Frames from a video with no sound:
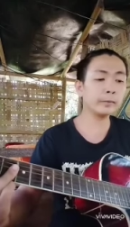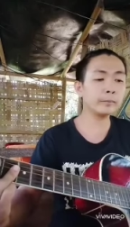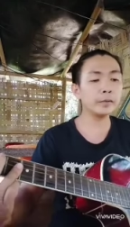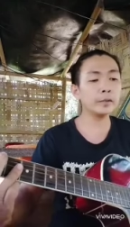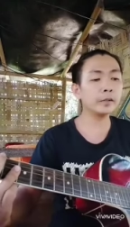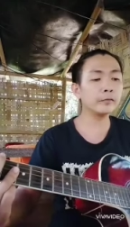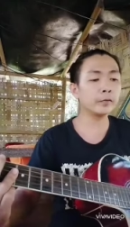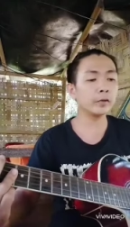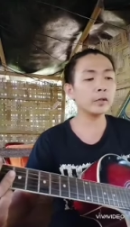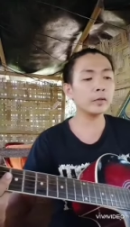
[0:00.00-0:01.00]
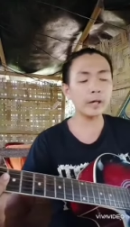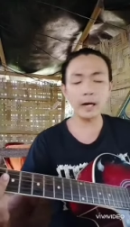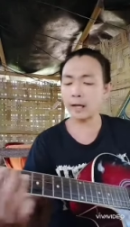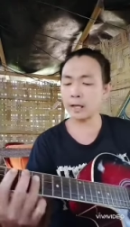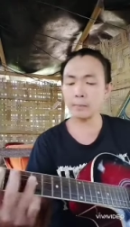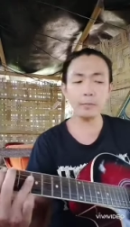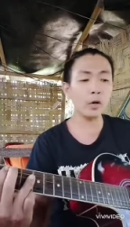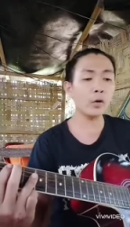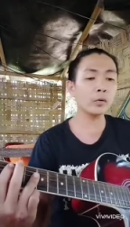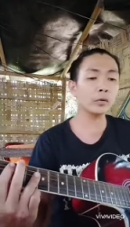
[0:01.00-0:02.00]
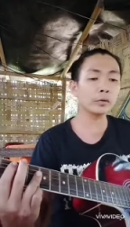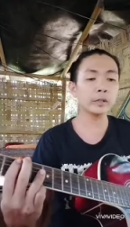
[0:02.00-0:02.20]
before I'm old.